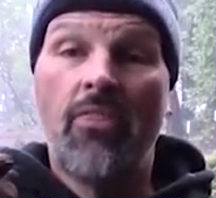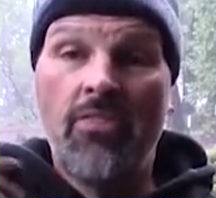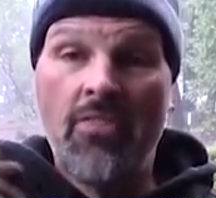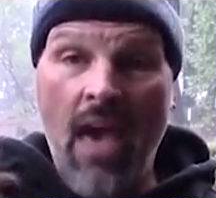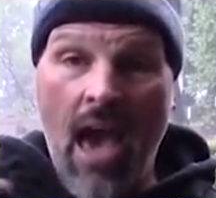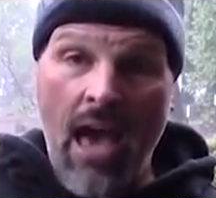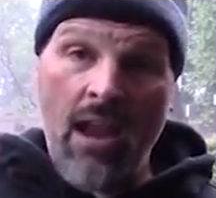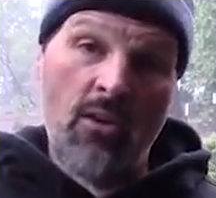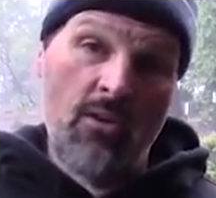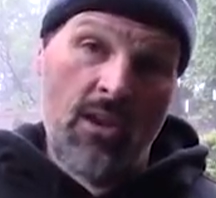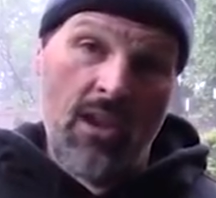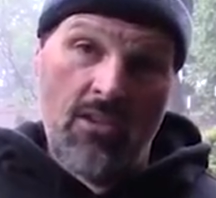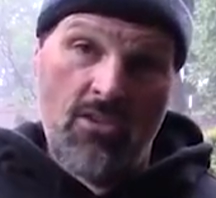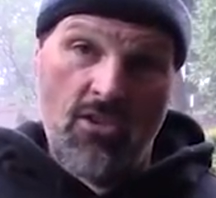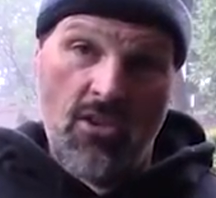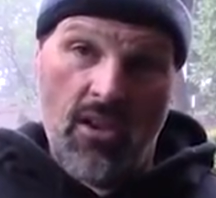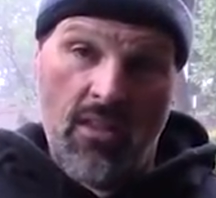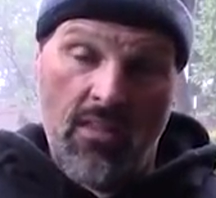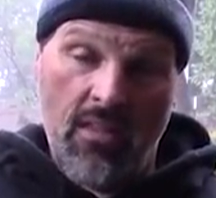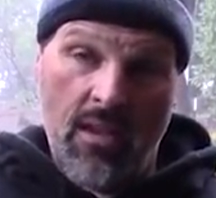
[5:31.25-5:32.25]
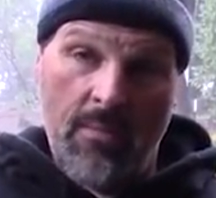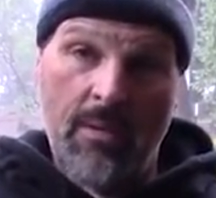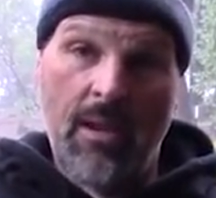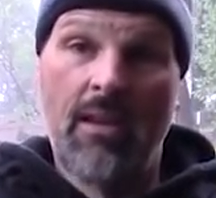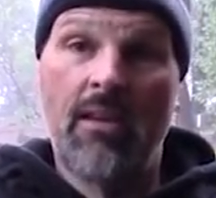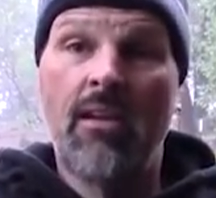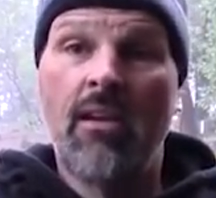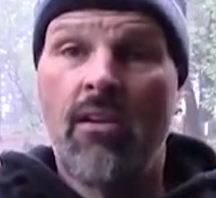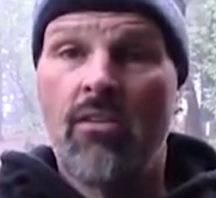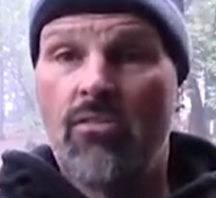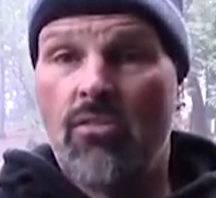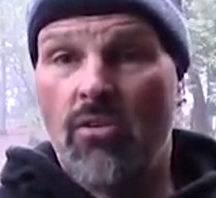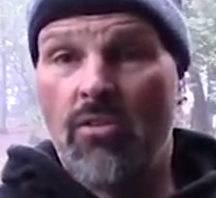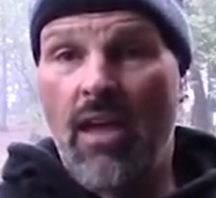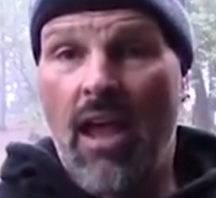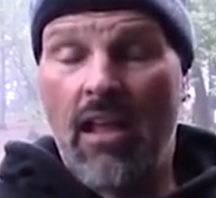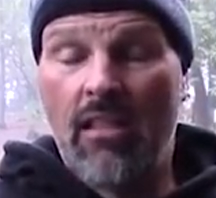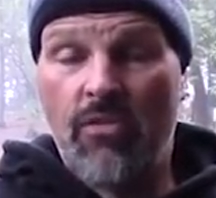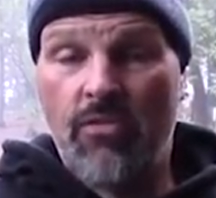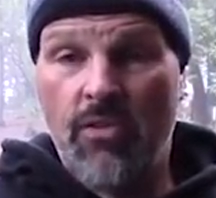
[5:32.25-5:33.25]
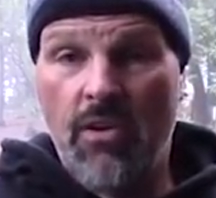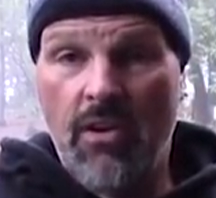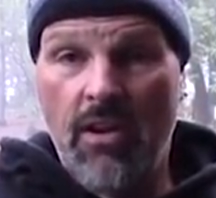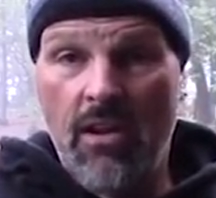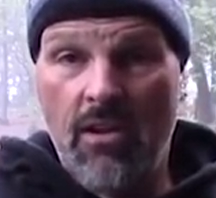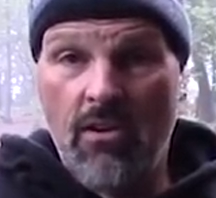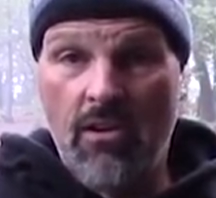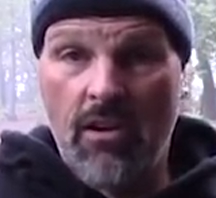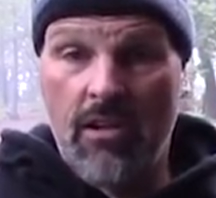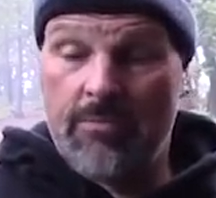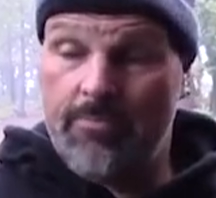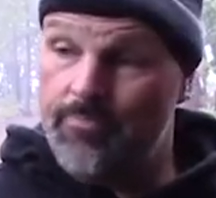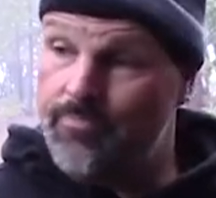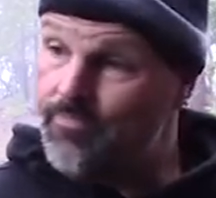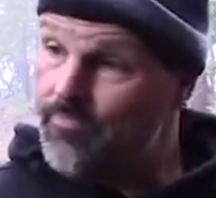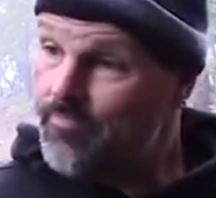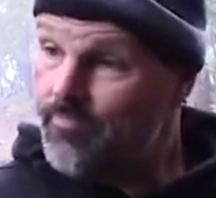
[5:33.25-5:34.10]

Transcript: that'll get you a limit. So that's very good.